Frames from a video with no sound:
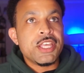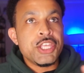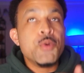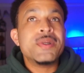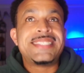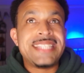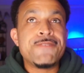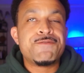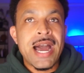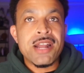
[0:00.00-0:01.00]
You would see
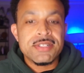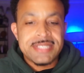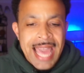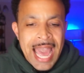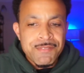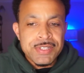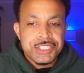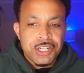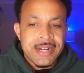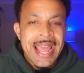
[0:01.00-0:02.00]
fighters have a
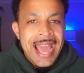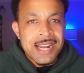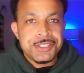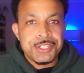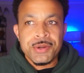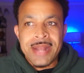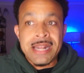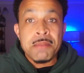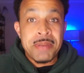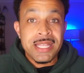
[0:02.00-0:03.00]
certain attitude
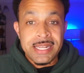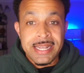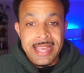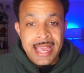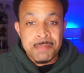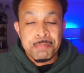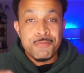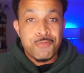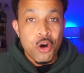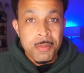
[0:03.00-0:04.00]
and ability and
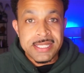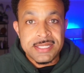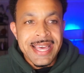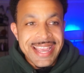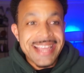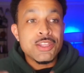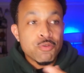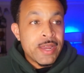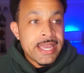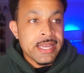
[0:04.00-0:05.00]
performance in the
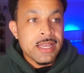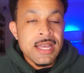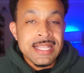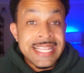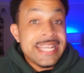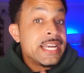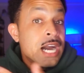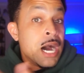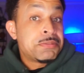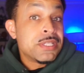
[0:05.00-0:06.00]
ring leading
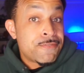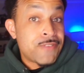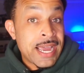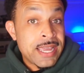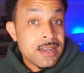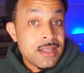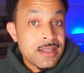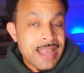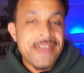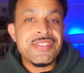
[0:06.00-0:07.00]
up to the fight.
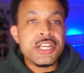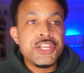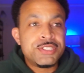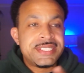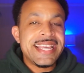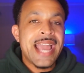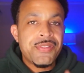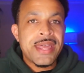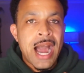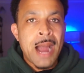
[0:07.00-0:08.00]
And then you see how
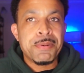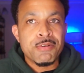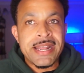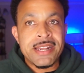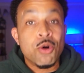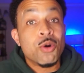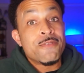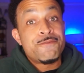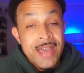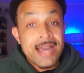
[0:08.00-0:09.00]
they operated or
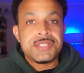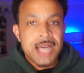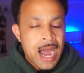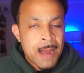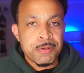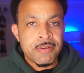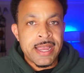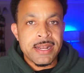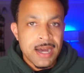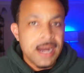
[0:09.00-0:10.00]
failed to
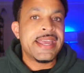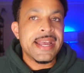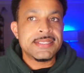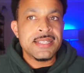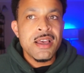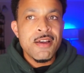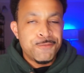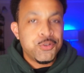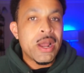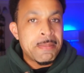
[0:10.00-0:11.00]
operate against
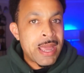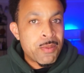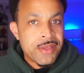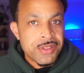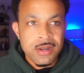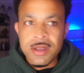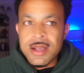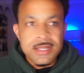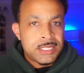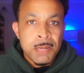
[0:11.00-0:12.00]
Floyd Mayweather.
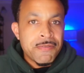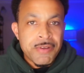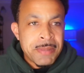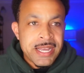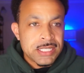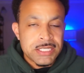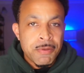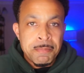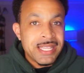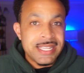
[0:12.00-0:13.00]
Some of it because of
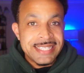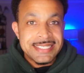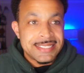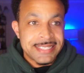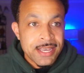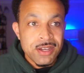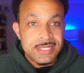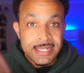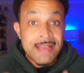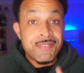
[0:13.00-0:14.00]
abilities and skills
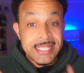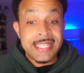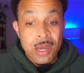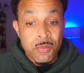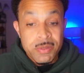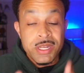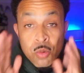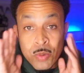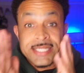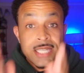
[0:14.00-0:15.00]
and everything that, you know,
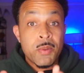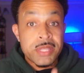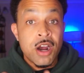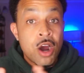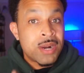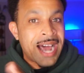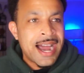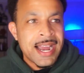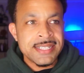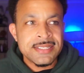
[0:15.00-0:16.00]
we saw with our own
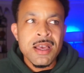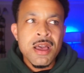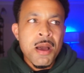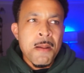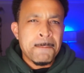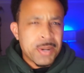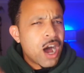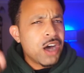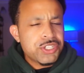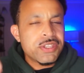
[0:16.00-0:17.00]
eyes. But
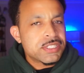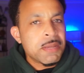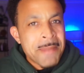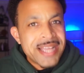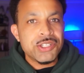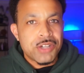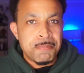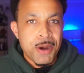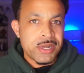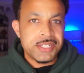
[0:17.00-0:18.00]
also there's a mental
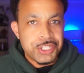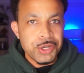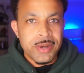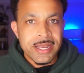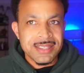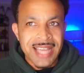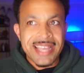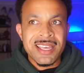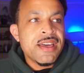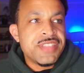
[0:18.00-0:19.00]
component to it.
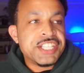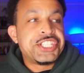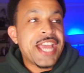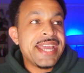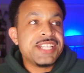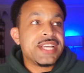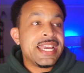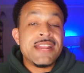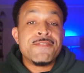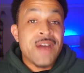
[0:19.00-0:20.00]
Like, the change
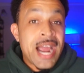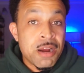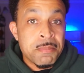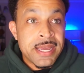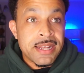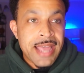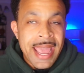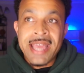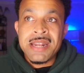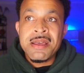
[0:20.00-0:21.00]
in environment
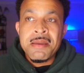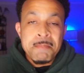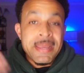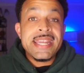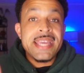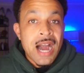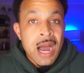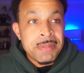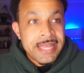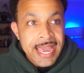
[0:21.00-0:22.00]
and media
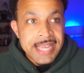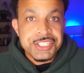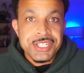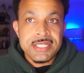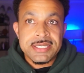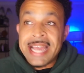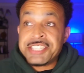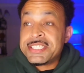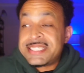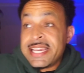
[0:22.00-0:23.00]
obligations and
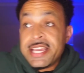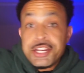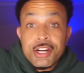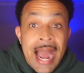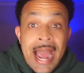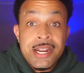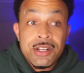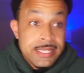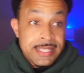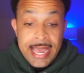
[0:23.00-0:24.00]
just seeing your
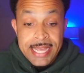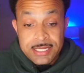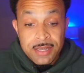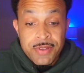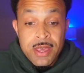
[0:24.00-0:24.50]
idol, in the case of